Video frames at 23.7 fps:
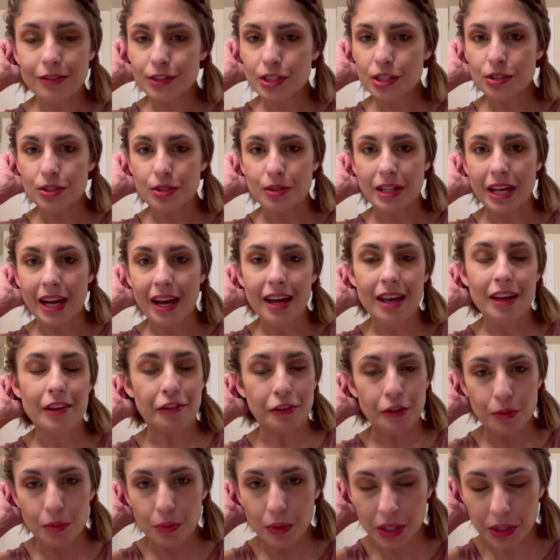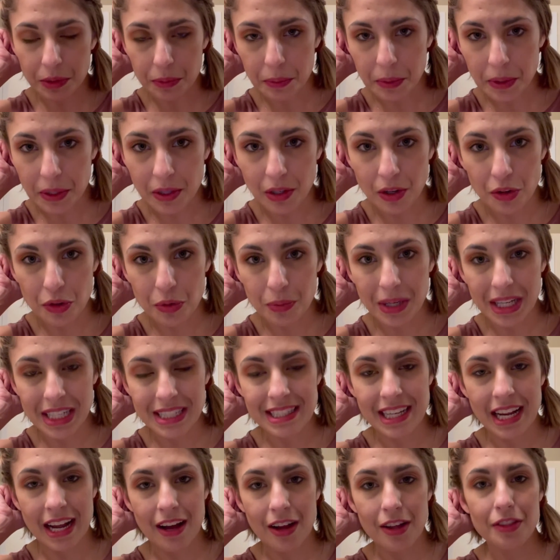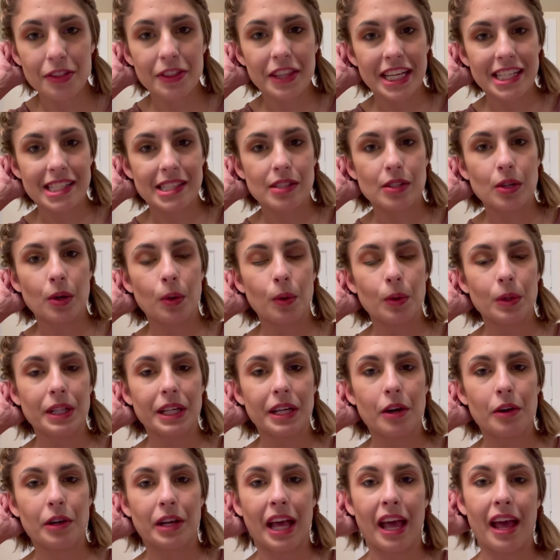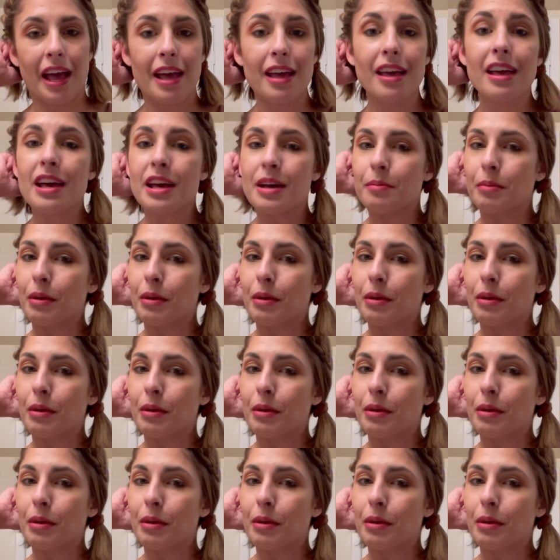to do that if you want to work all the way down. That's totally okay.